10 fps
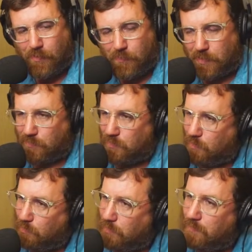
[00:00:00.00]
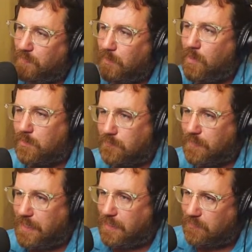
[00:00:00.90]
Because, you know, you live in Las
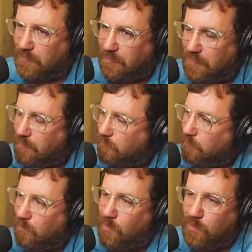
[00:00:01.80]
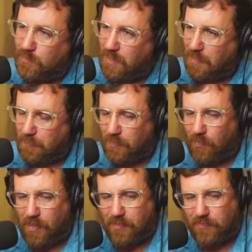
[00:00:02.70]
Vegas, and I did this a long time
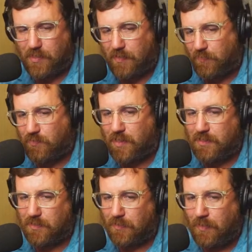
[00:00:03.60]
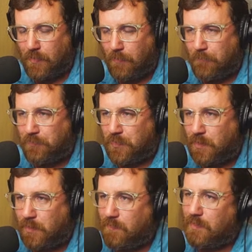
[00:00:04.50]
ago, had this conversation.
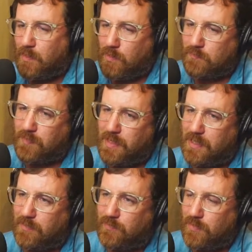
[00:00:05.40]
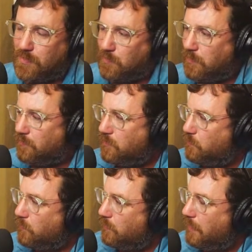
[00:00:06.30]
Live in Las Vegas, and then you live
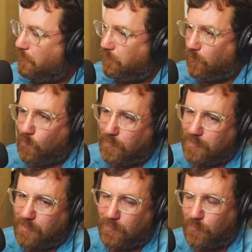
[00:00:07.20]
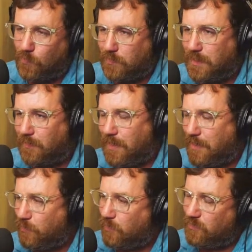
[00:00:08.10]
somewhere like Florida or North
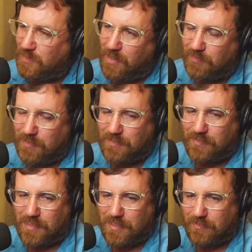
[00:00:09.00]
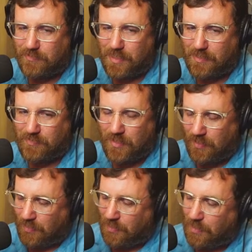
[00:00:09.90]
Carolina or the Southeast United States,
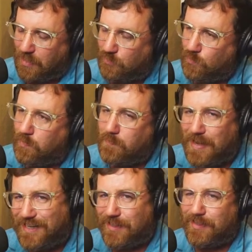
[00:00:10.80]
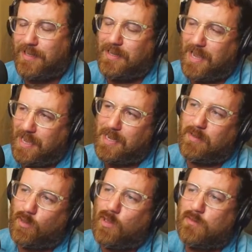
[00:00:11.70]
and someone might think, hey,
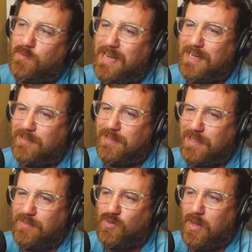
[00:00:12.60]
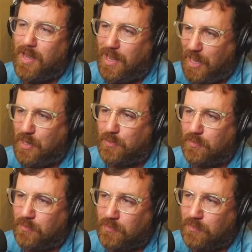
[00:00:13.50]
Las Vegas is hotter.